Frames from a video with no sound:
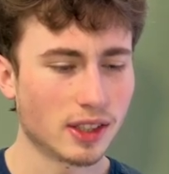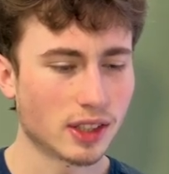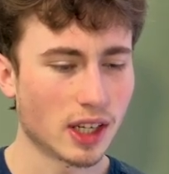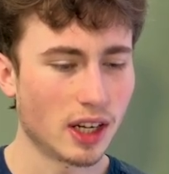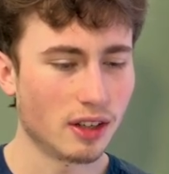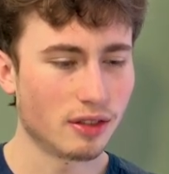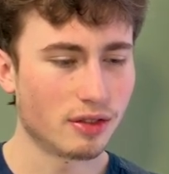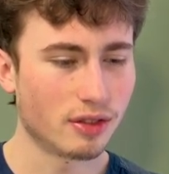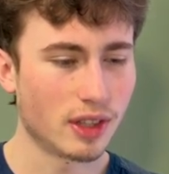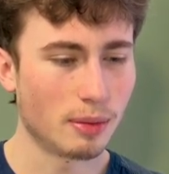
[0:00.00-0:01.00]
just kind
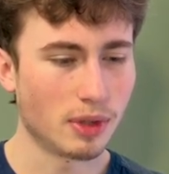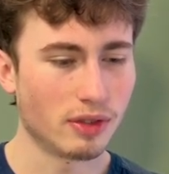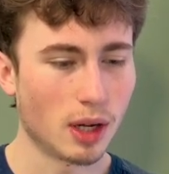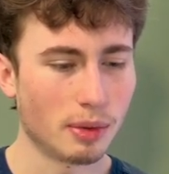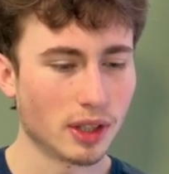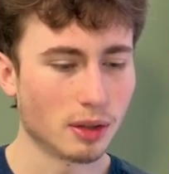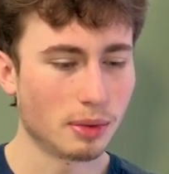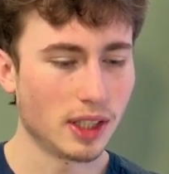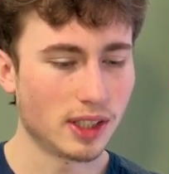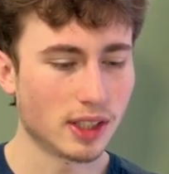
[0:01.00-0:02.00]
of them developing their
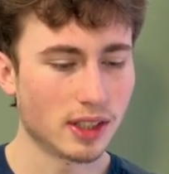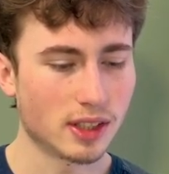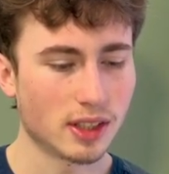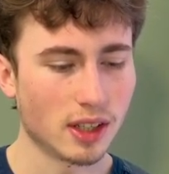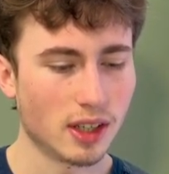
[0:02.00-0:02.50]
pieces.